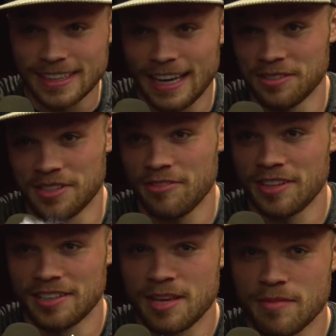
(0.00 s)
It was
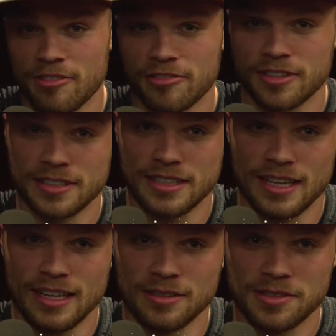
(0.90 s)
definitely a team effort.
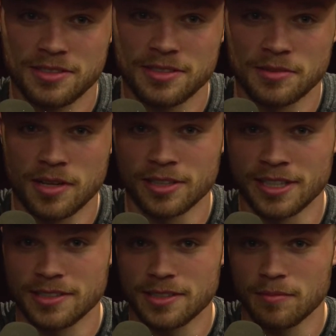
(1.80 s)
It was
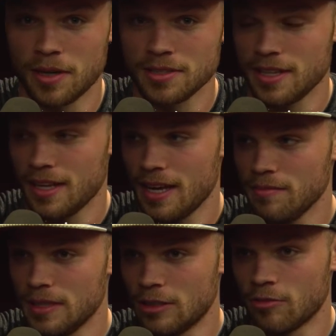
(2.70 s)
ugly in some parts of the
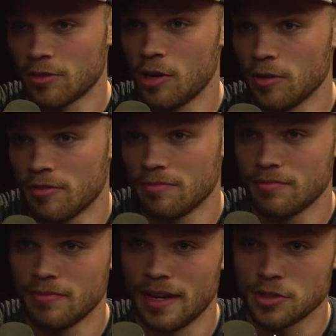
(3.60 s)
game, but overall we
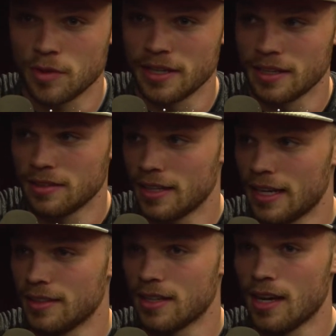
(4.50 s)
managed a way to
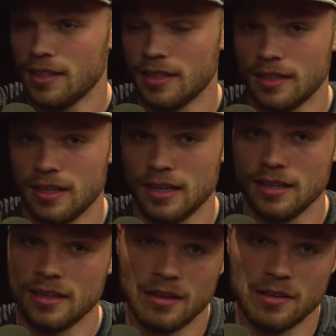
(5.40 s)
get it done, and
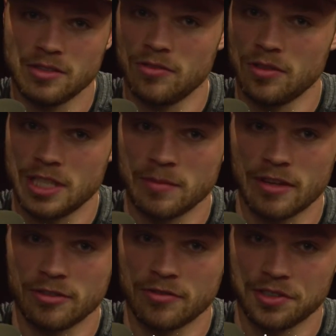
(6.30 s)
it's a full team
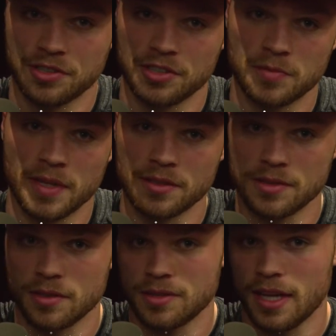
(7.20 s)
effort for sure. Smitty was
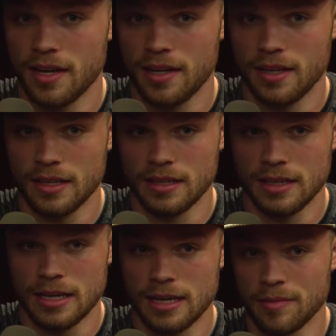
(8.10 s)
outstanding,
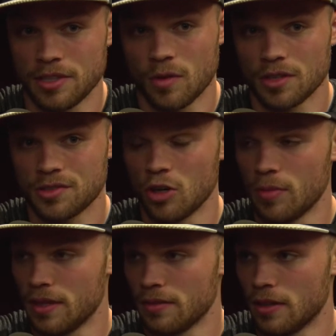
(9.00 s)
and I mean, you watched
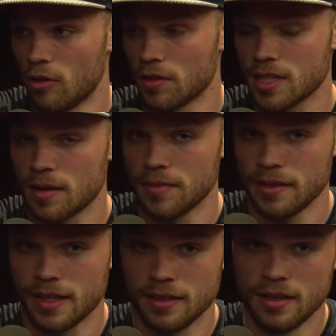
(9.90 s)
Toby in overtime there.
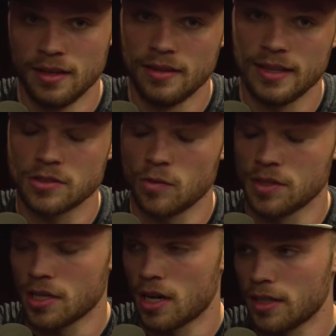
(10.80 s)
That's a
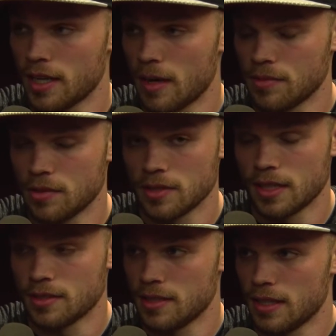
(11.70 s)
Windsor hockey game, so it's
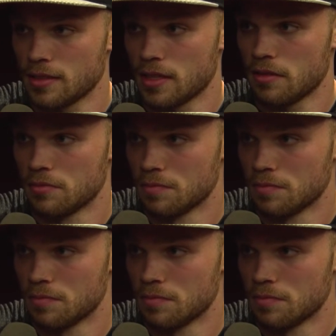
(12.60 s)
nice to see that stuff.